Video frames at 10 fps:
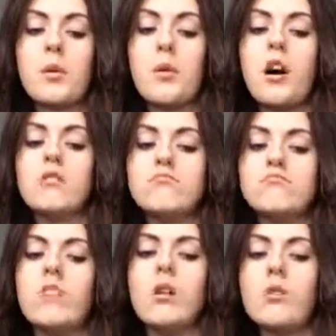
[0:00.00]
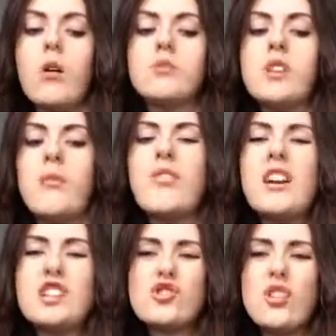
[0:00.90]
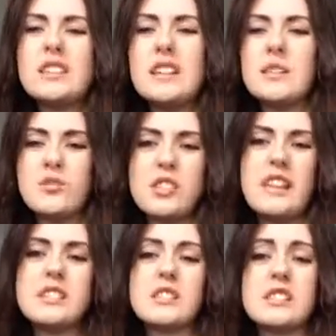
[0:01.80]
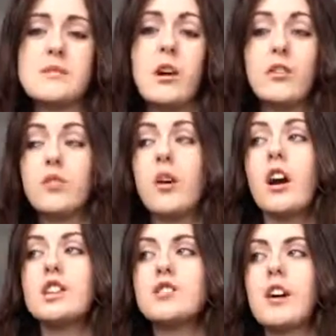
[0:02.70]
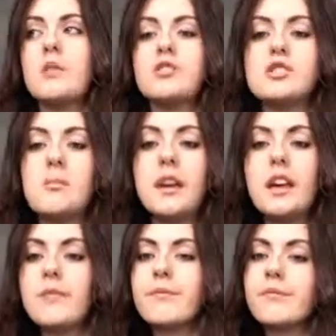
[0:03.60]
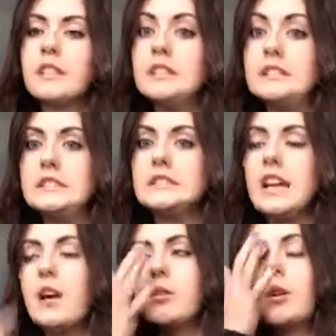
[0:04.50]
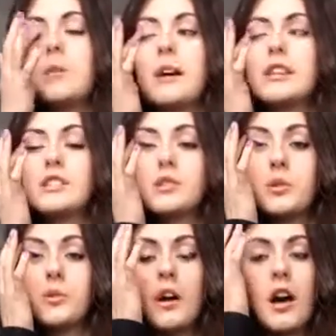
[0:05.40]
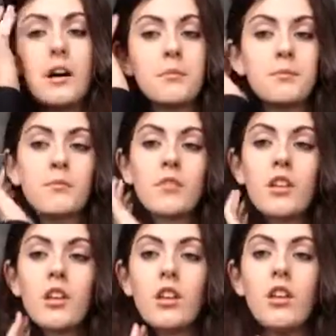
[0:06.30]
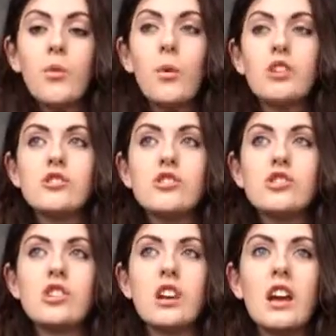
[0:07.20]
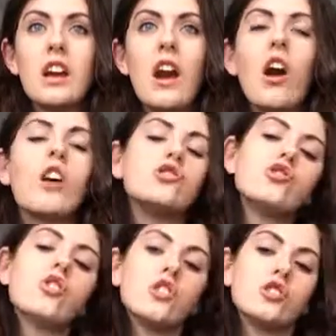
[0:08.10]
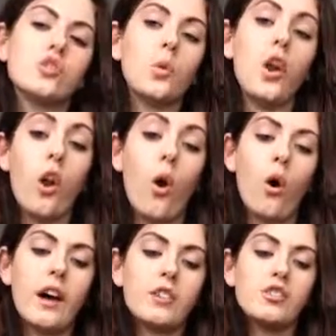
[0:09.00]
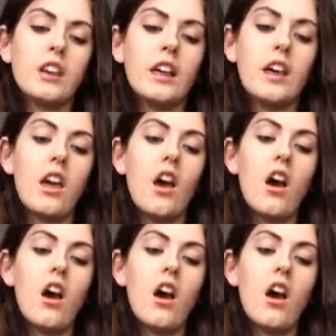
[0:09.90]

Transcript: But I'm fairly strong in that subject as I've got the highest grade, which is B. Yeah, I'm quite bad at school, which I struggle at school a lot actually,